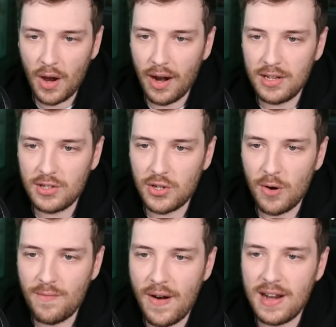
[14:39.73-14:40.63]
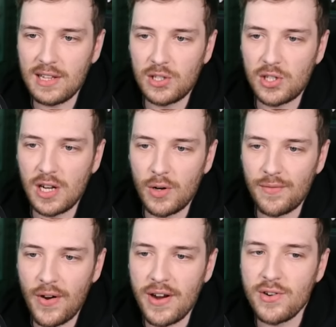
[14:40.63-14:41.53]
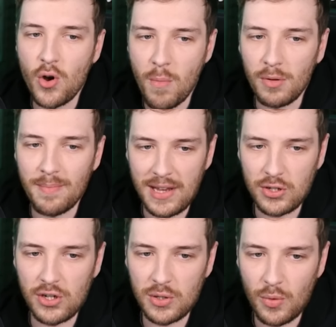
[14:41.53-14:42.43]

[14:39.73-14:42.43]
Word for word: All right? So very considerate, very normal messages,